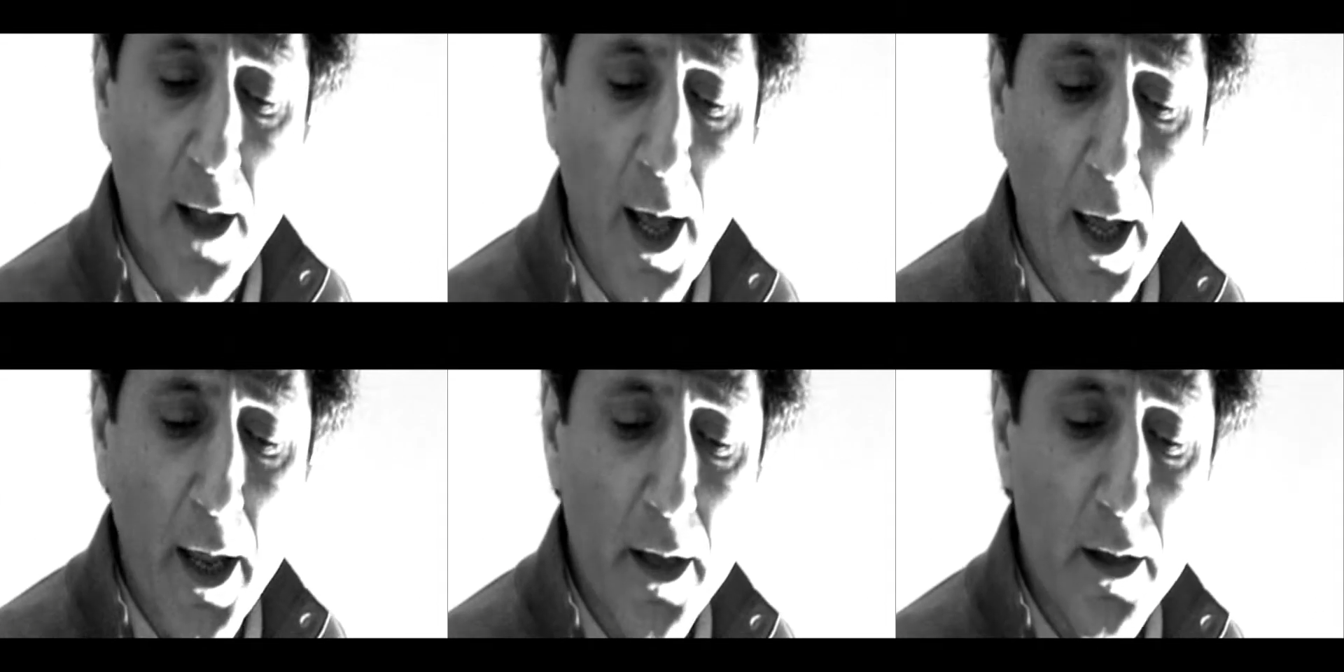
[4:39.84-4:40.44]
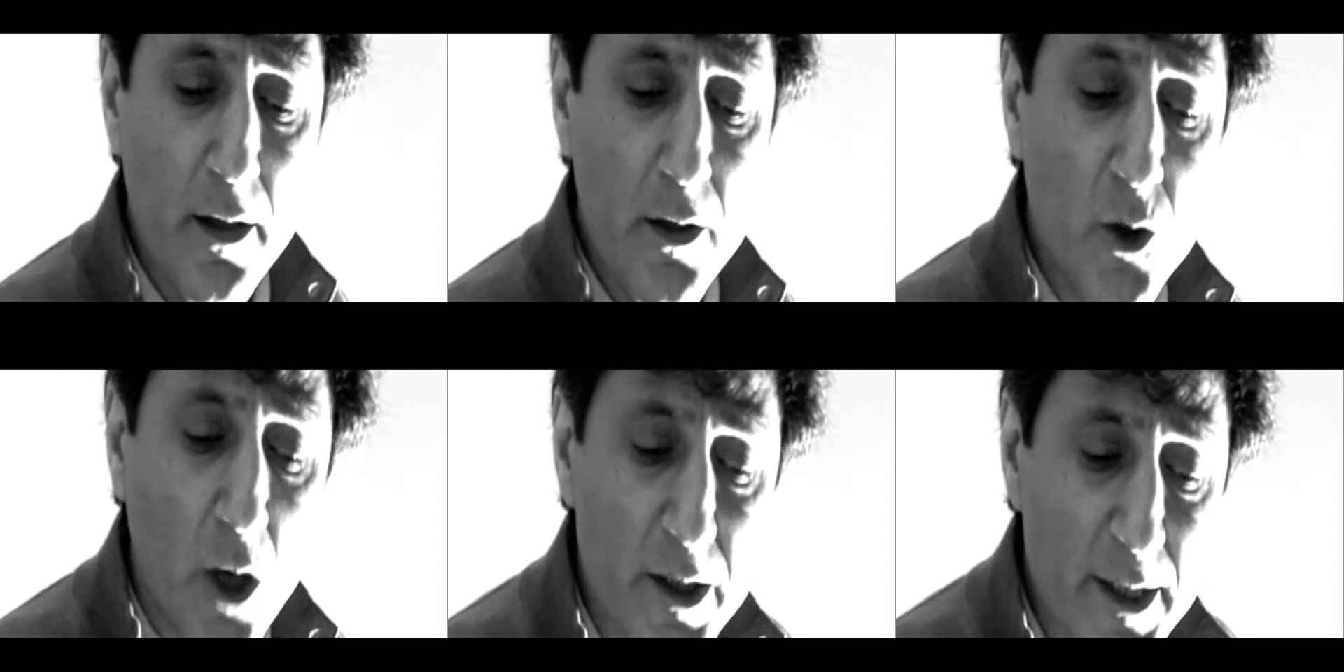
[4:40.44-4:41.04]
eye. You
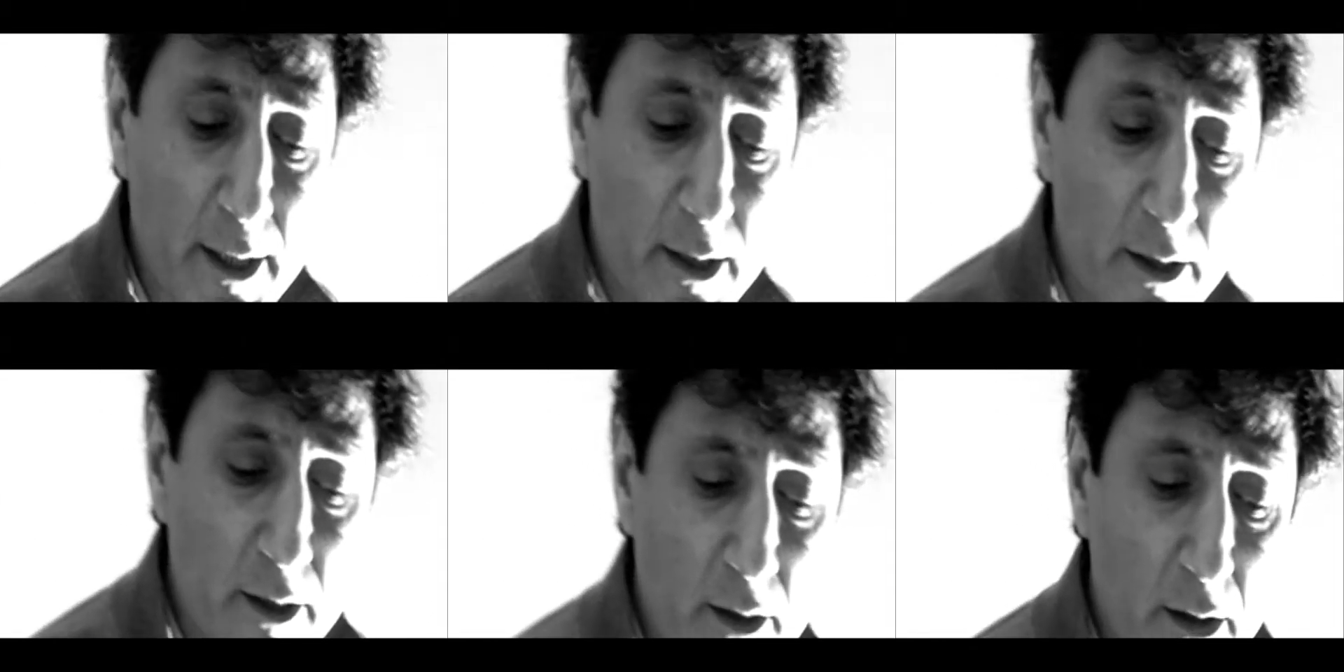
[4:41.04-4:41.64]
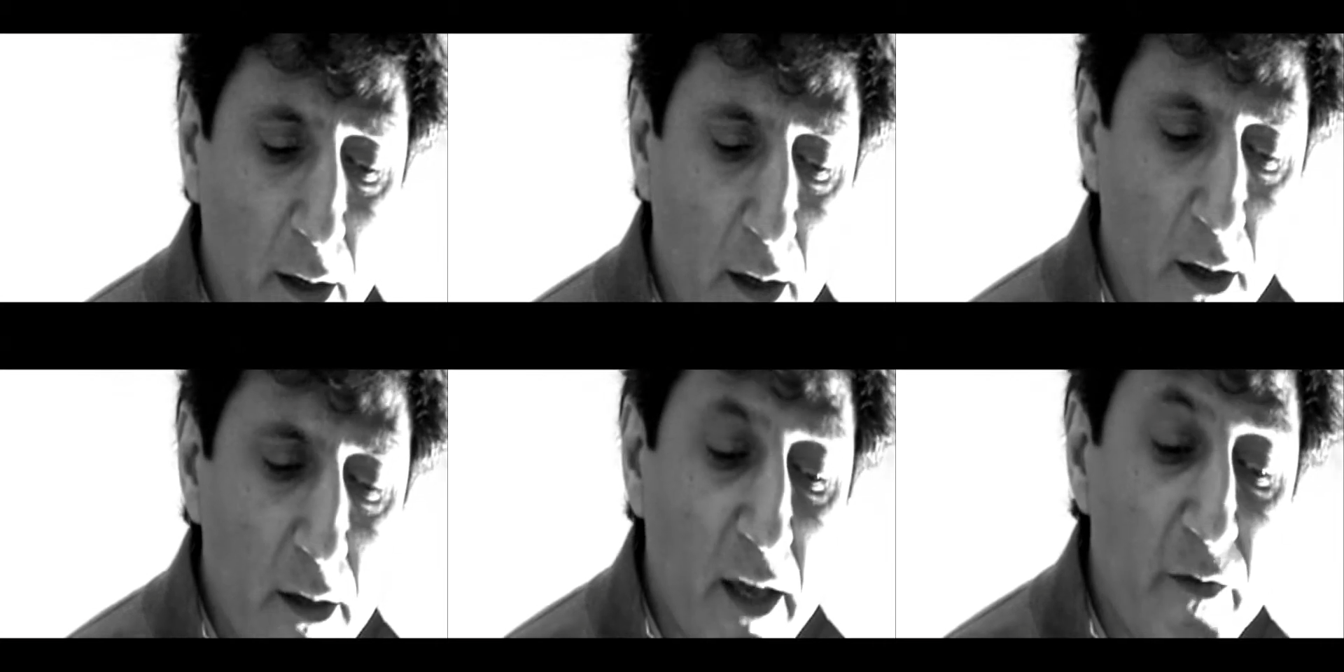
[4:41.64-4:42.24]
got it?
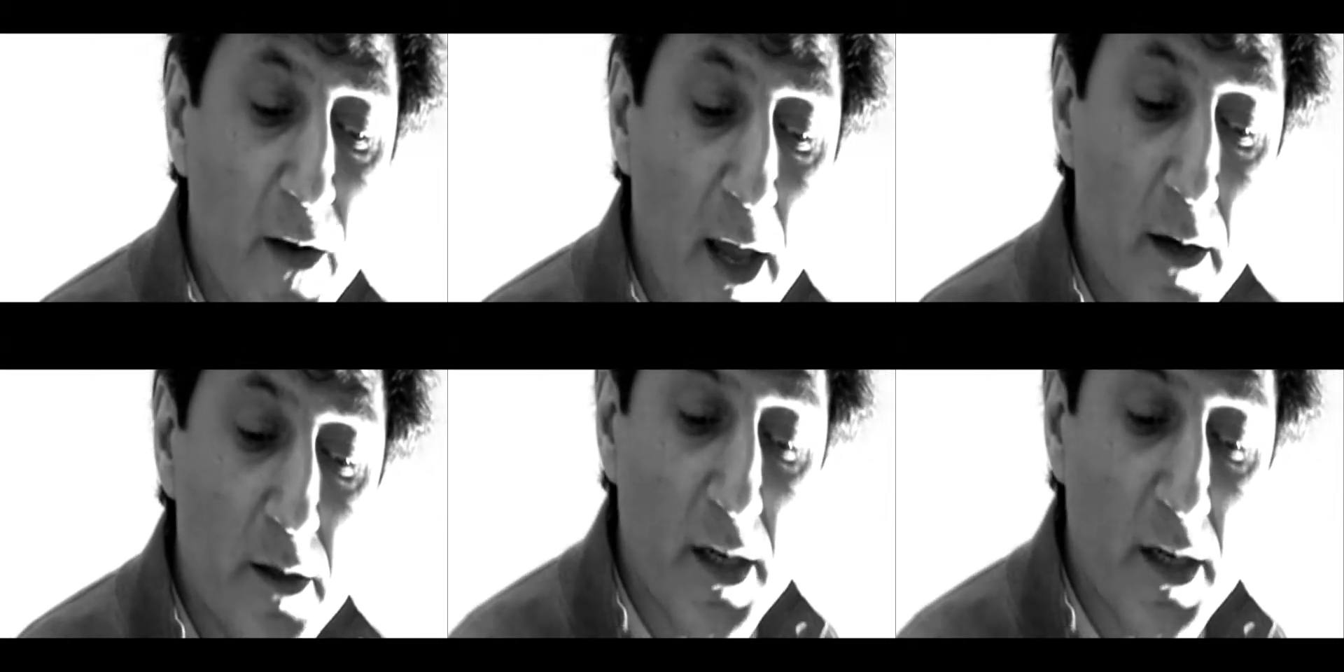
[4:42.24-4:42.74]
Gave Layla's